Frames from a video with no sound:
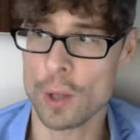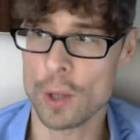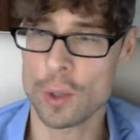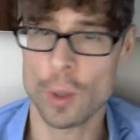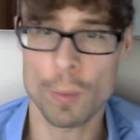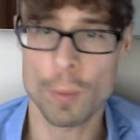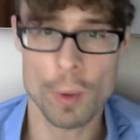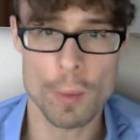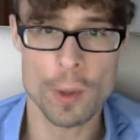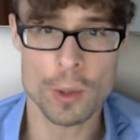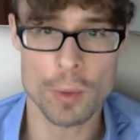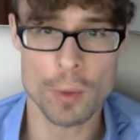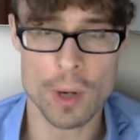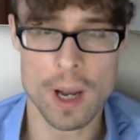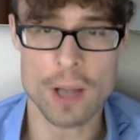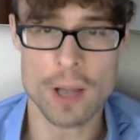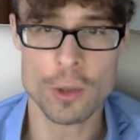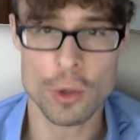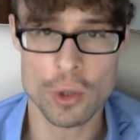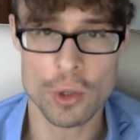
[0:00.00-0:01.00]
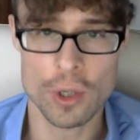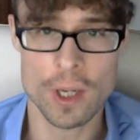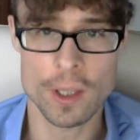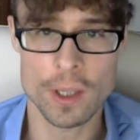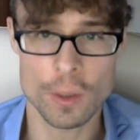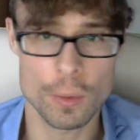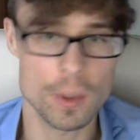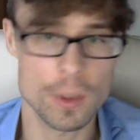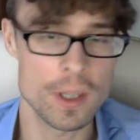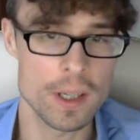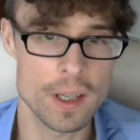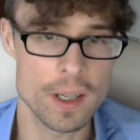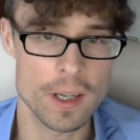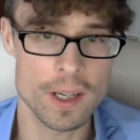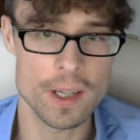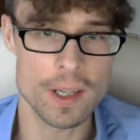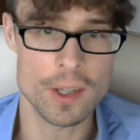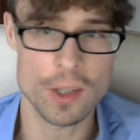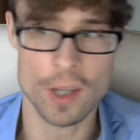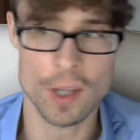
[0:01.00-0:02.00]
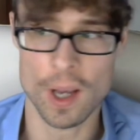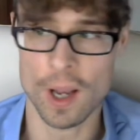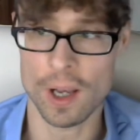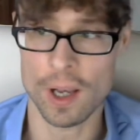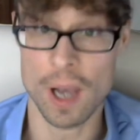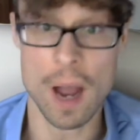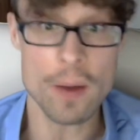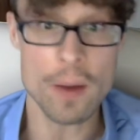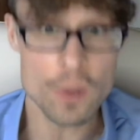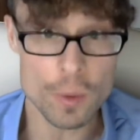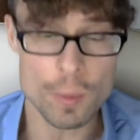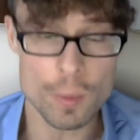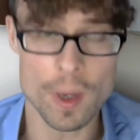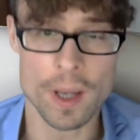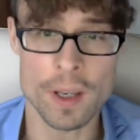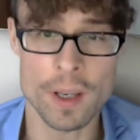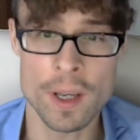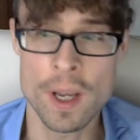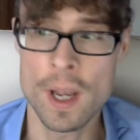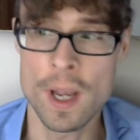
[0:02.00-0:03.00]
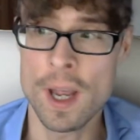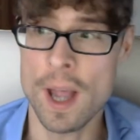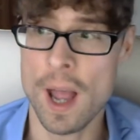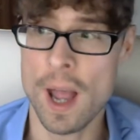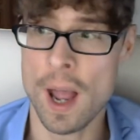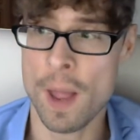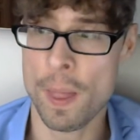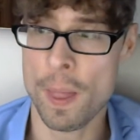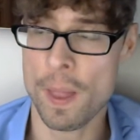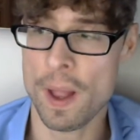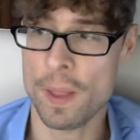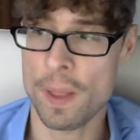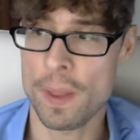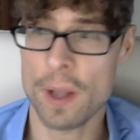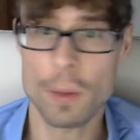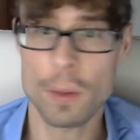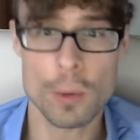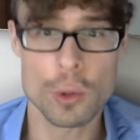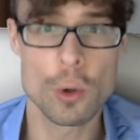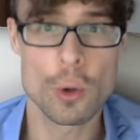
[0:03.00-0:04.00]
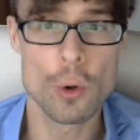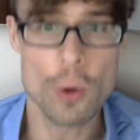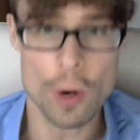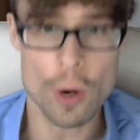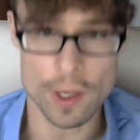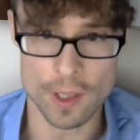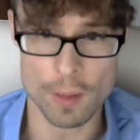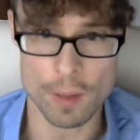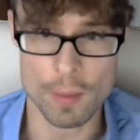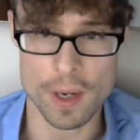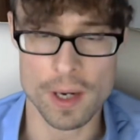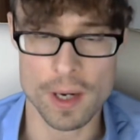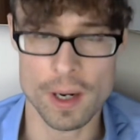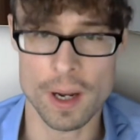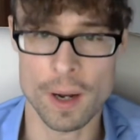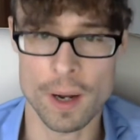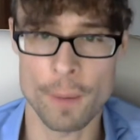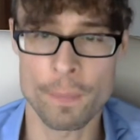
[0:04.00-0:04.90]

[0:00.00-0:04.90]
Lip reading: supplements were associated with increased lifespan, and that was glucosamine.